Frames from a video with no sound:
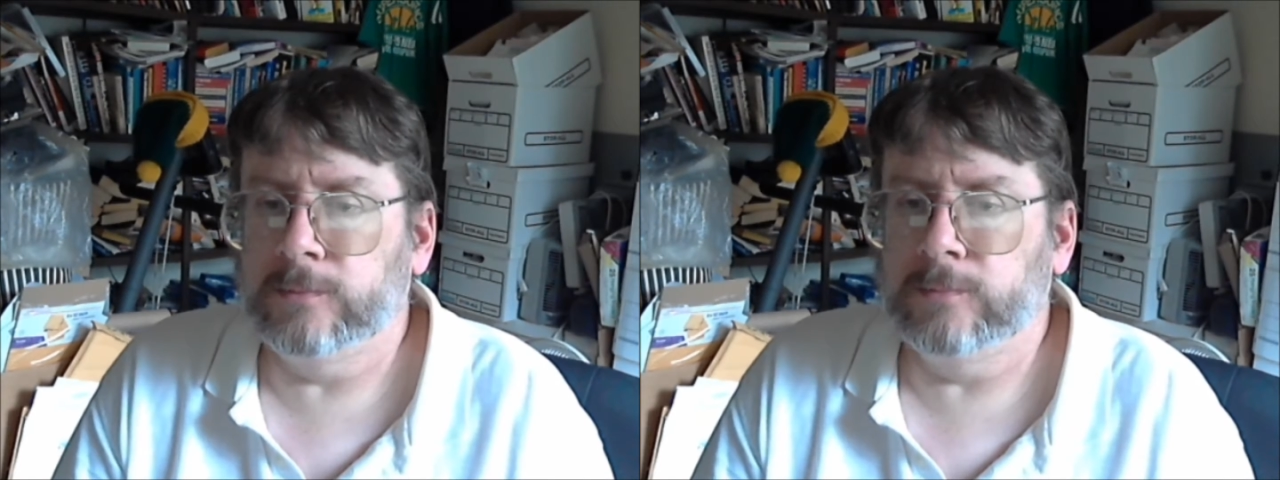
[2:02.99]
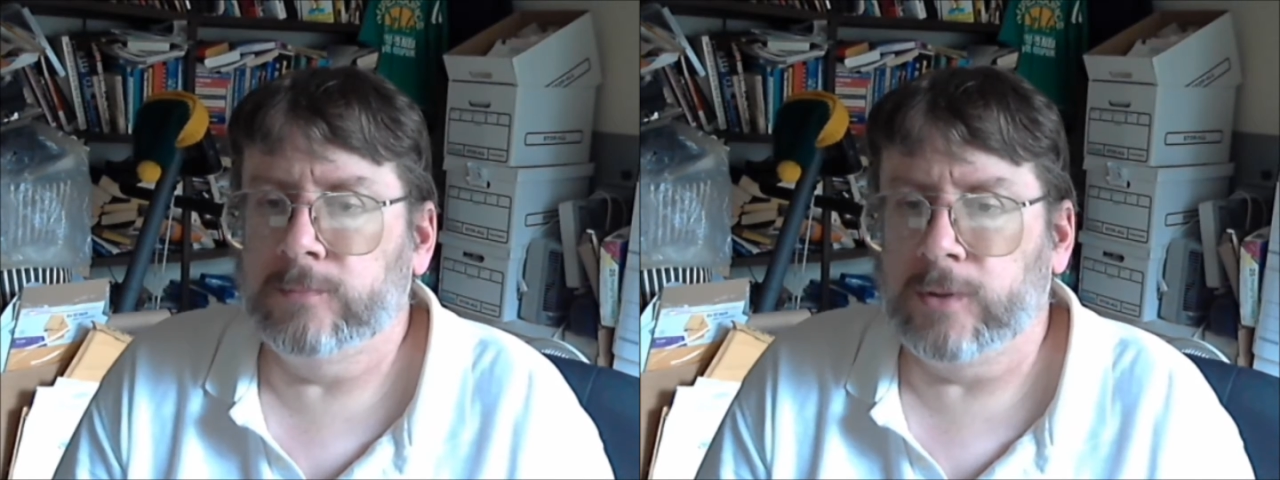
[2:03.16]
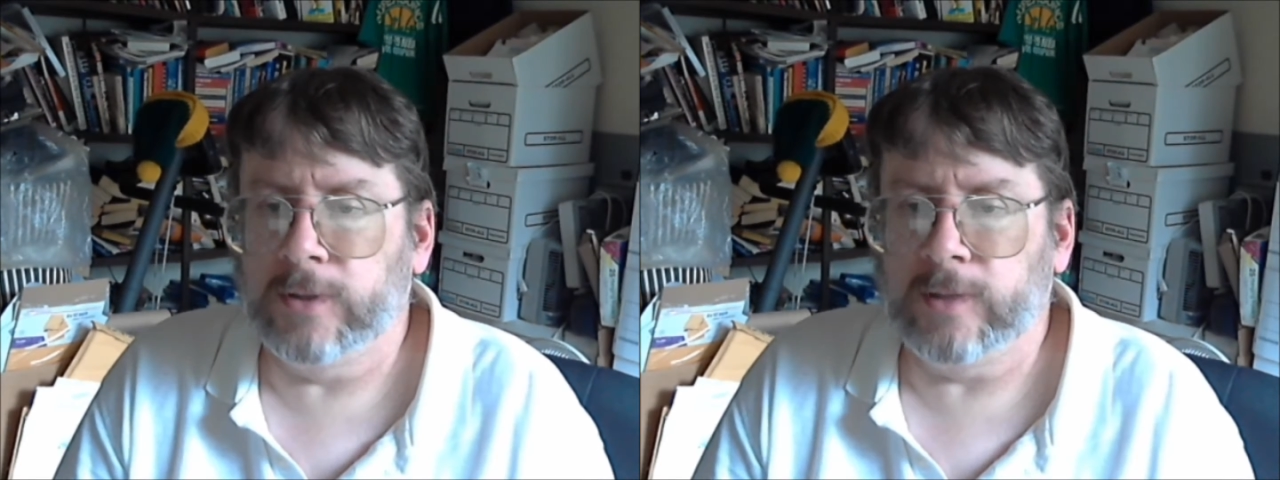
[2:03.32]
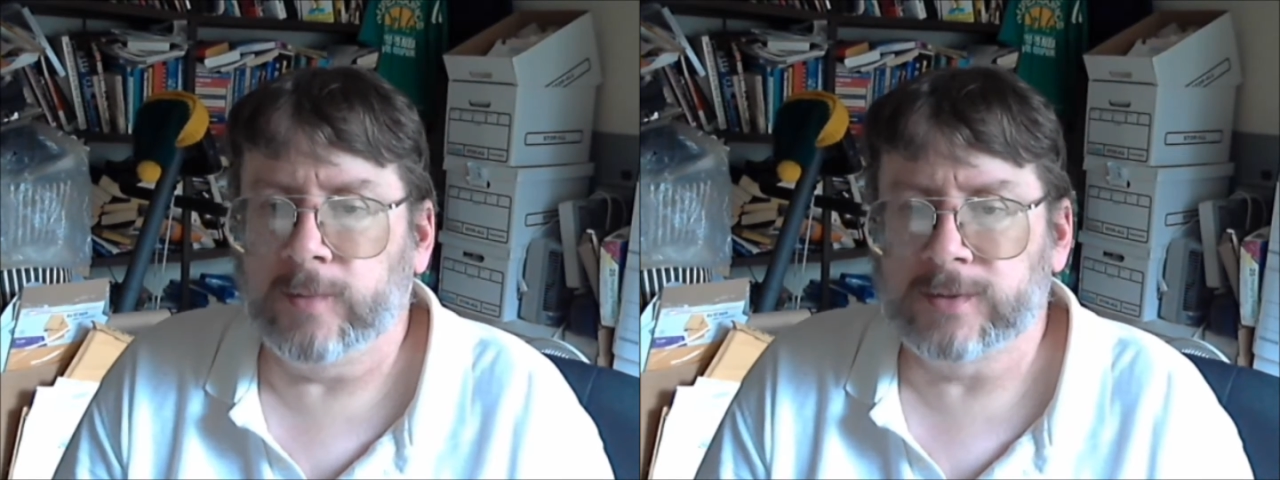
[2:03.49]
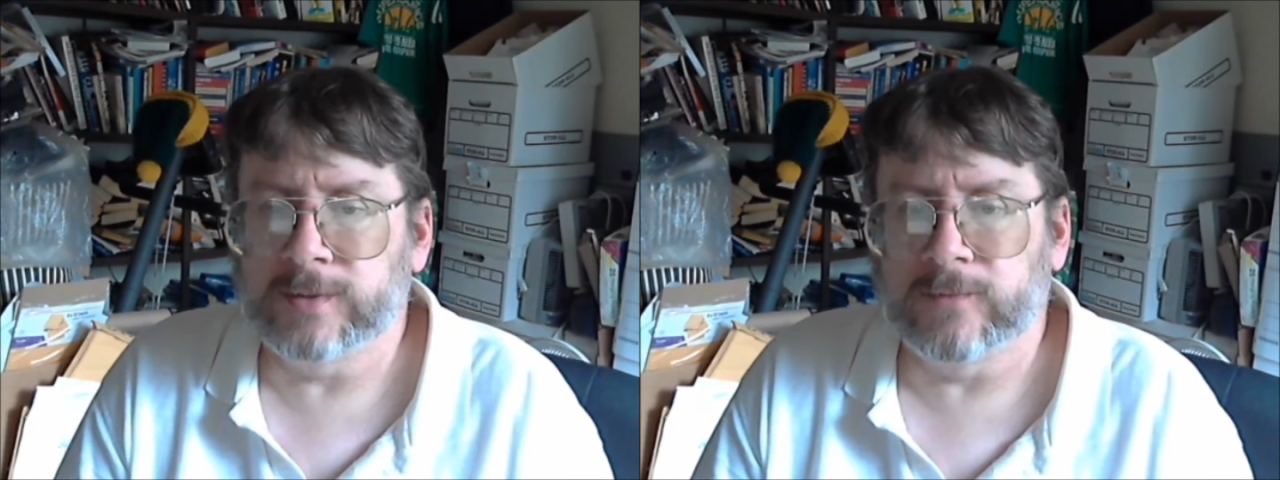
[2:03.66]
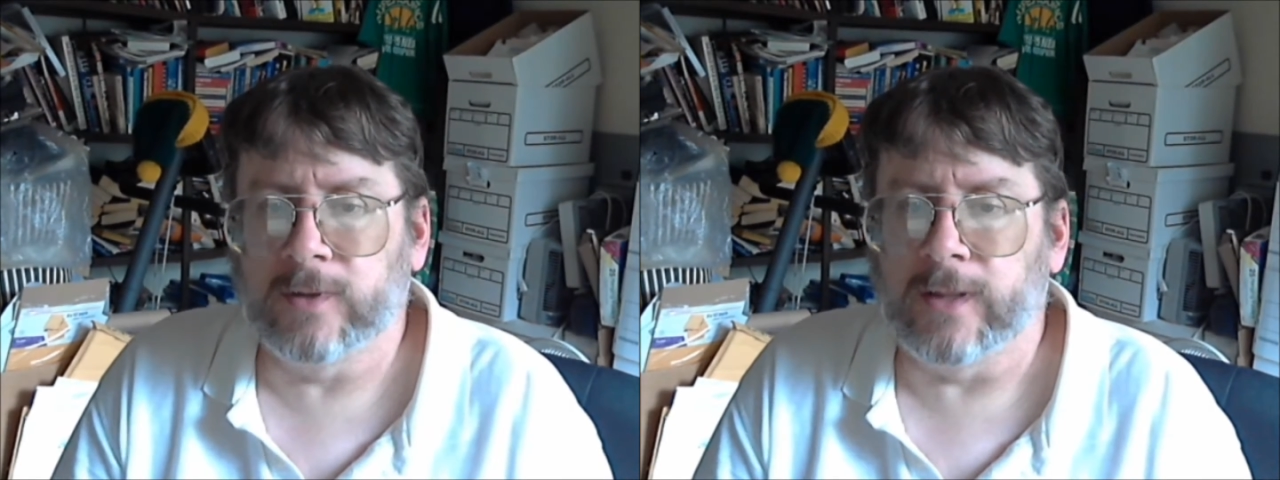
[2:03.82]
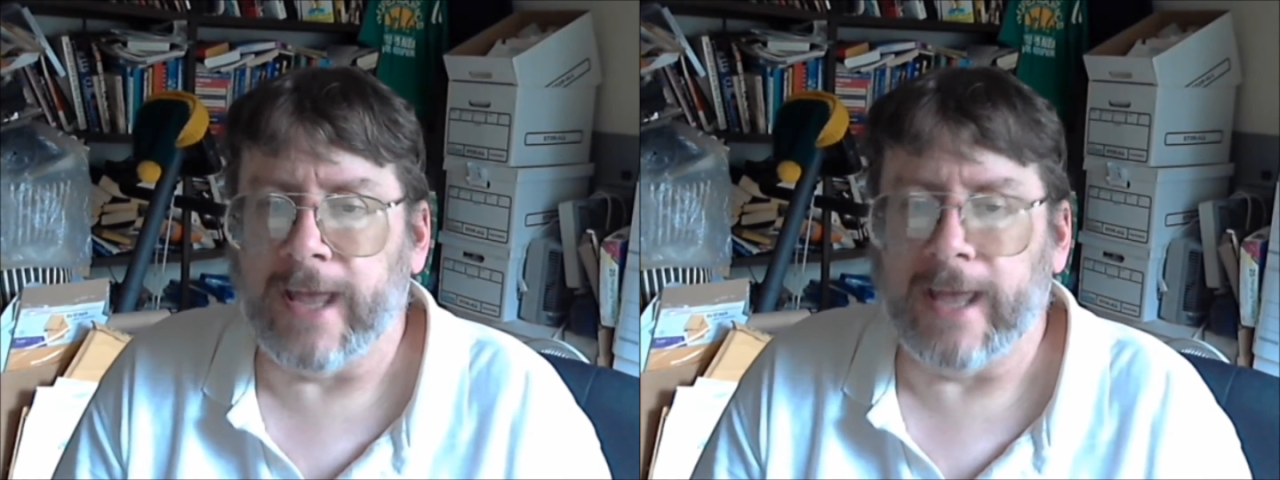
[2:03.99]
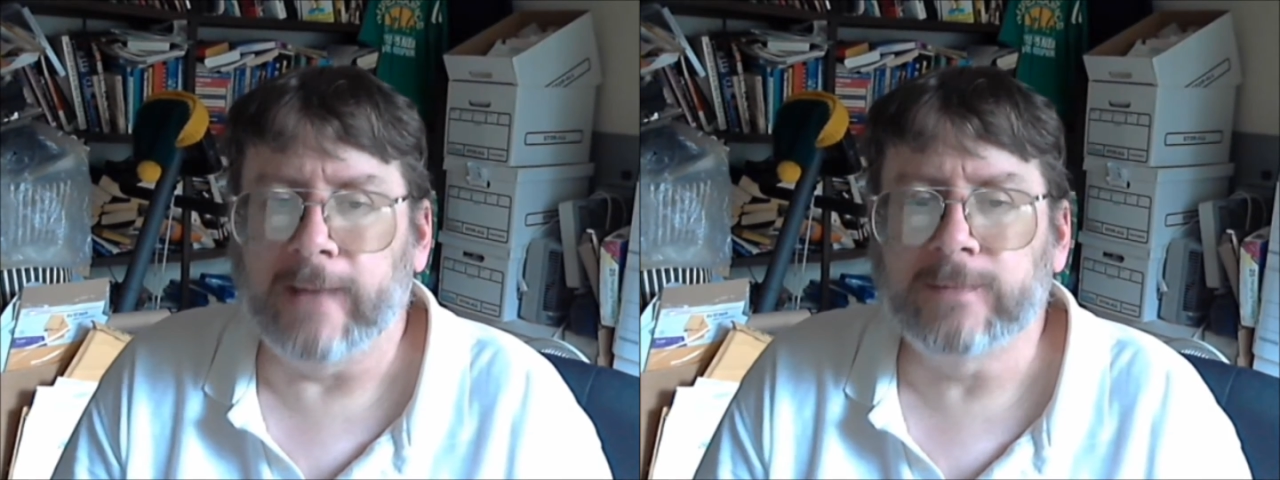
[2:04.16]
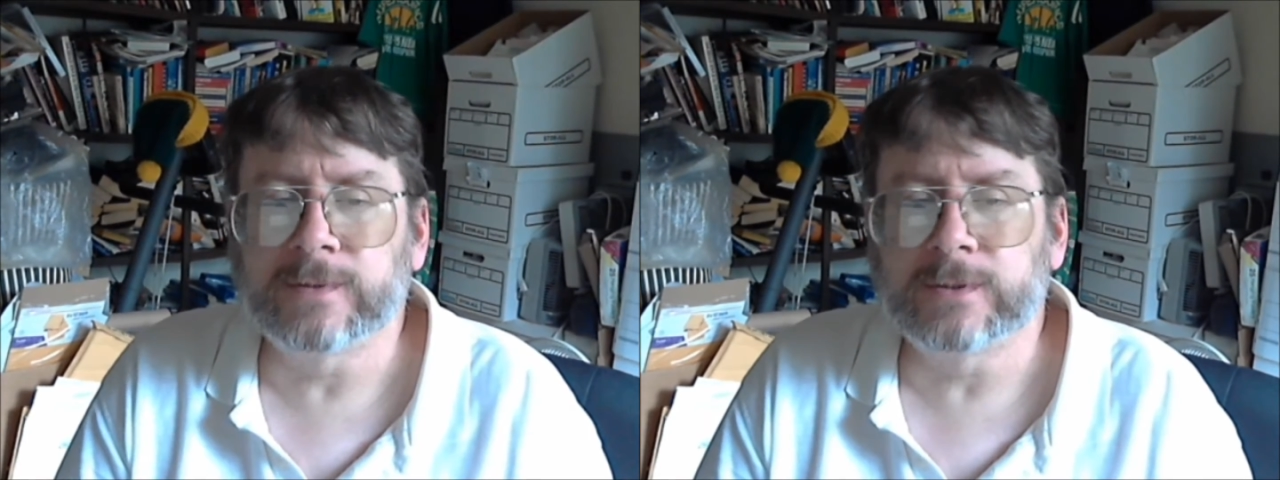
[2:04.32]
poll numbers have
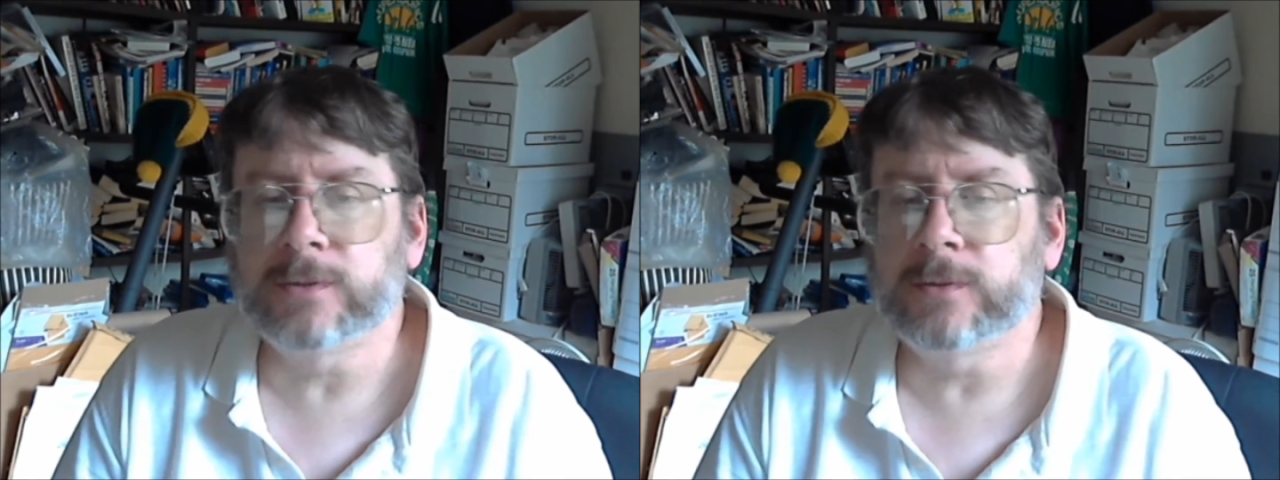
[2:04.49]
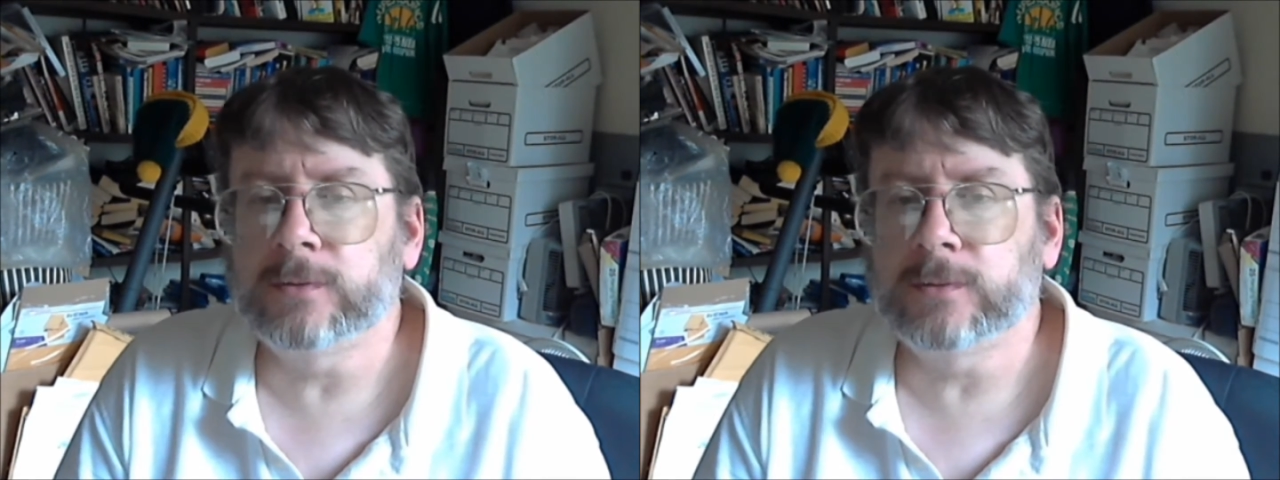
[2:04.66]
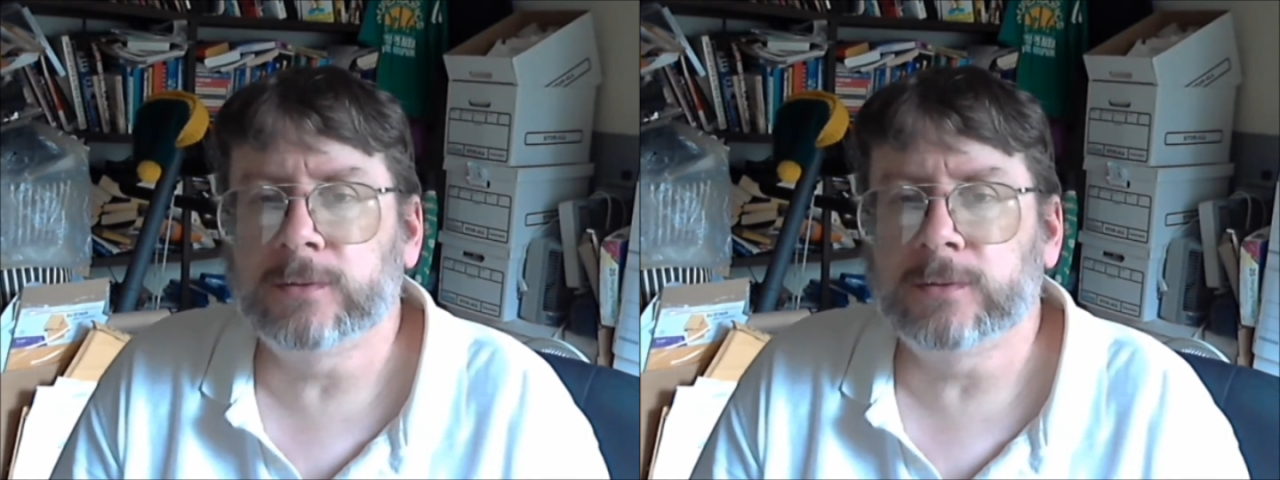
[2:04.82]
collapsed.